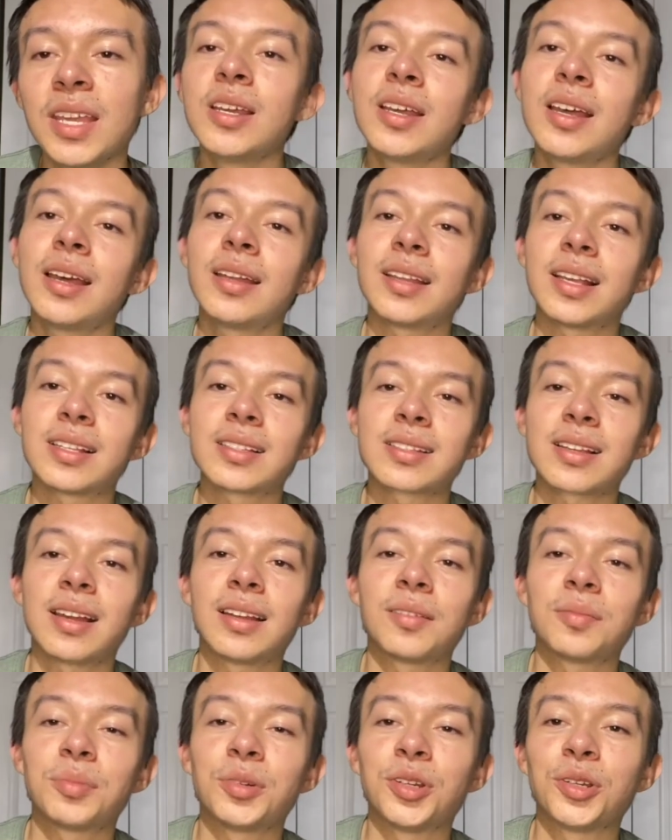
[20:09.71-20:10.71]
and that's kind
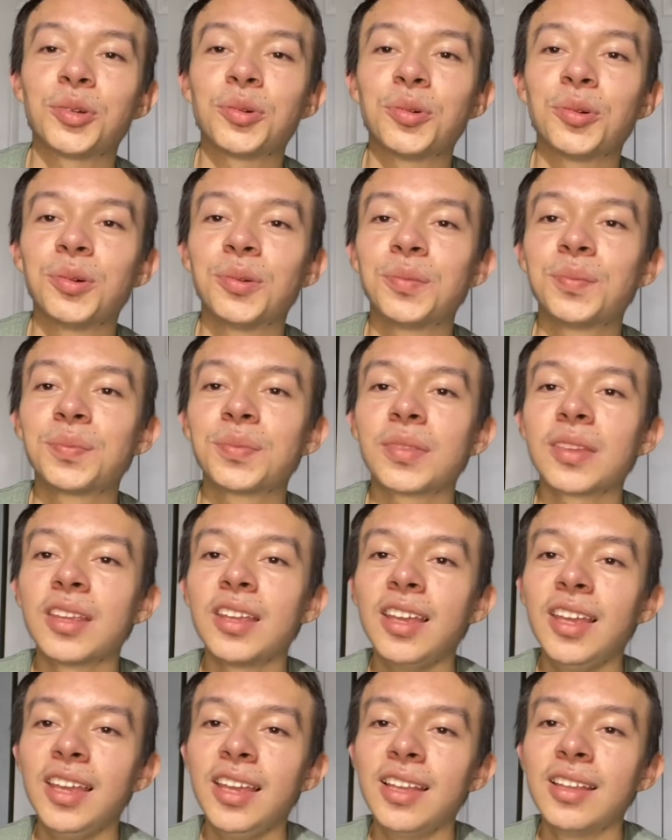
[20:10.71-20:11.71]
of pretty cool.
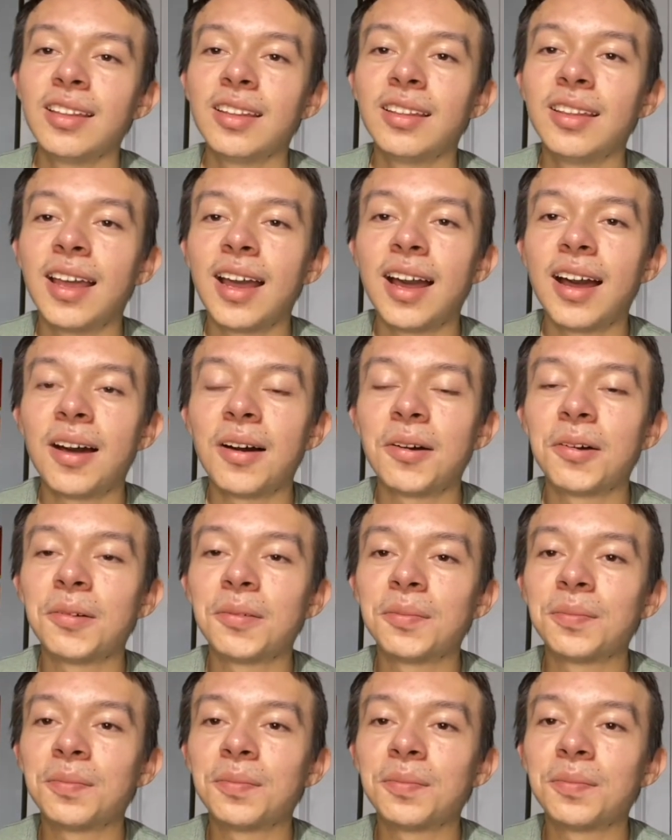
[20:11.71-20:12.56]
Now,